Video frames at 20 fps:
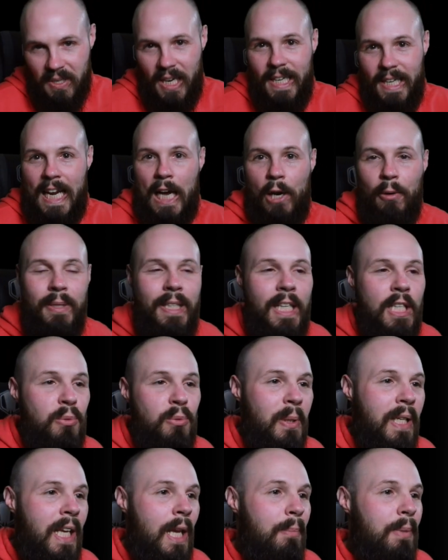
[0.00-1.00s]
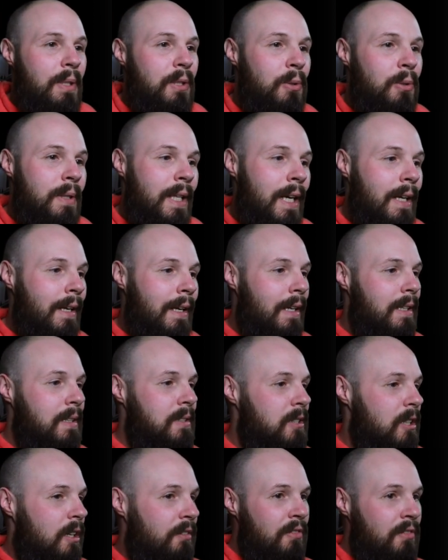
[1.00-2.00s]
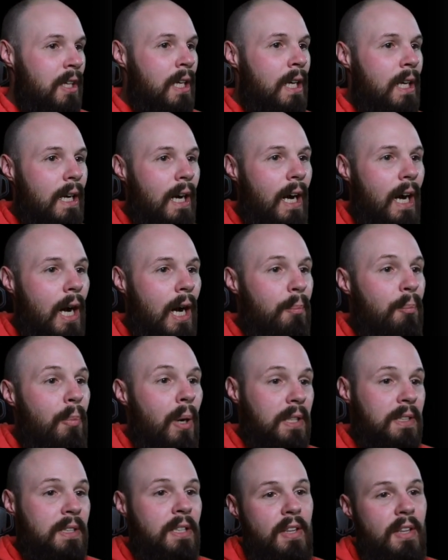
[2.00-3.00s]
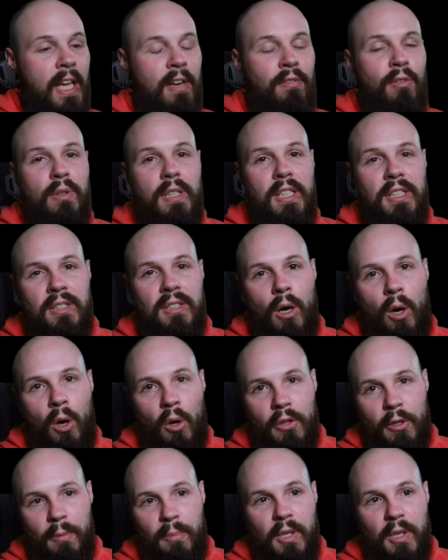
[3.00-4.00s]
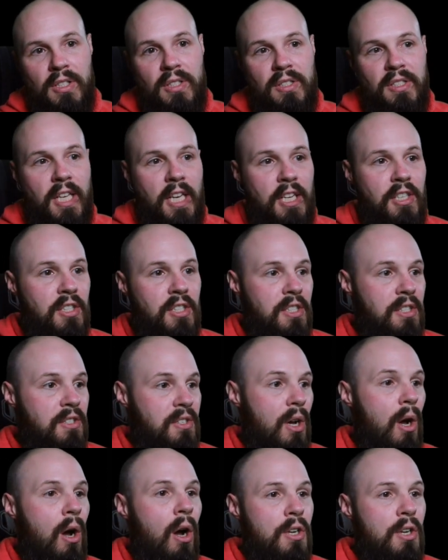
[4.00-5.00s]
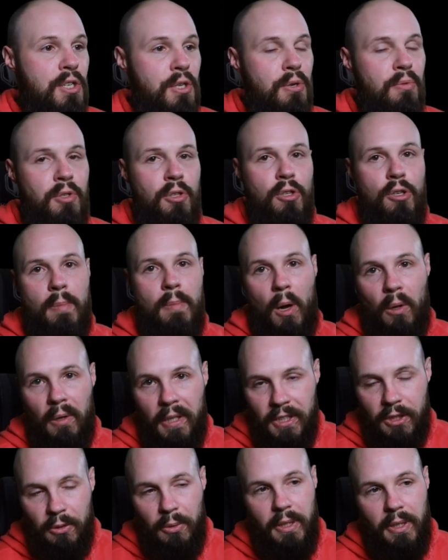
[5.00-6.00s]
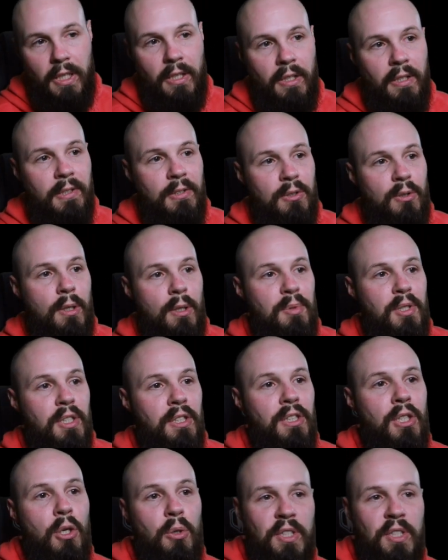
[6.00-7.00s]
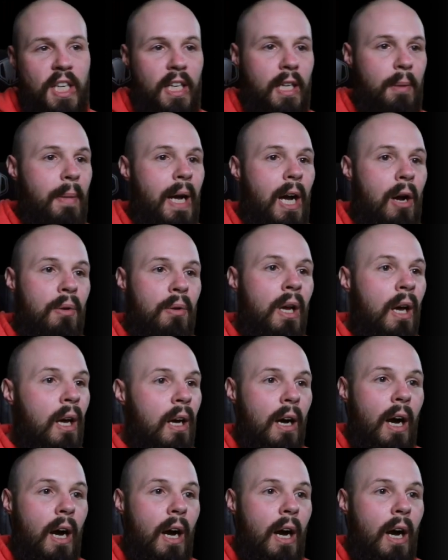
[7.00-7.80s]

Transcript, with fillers: Nowadays, we can't be doing that kind of stuff, but they have released all their presentations on YouTube. I'll link to it in the description. Go check them out.